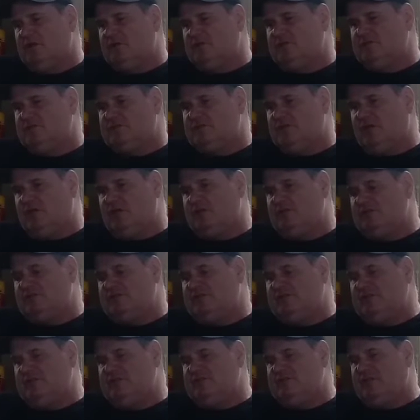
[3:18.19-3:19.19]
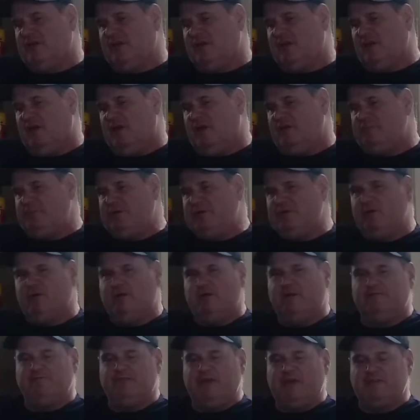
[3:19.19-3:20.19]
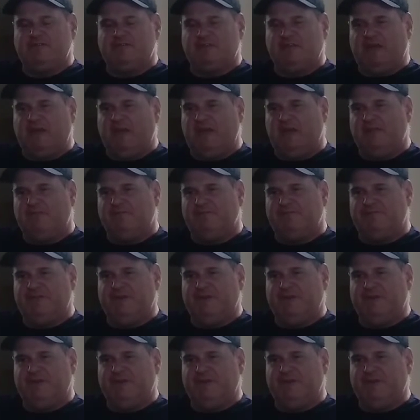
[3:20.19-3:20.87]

So they're going to be doing investigating,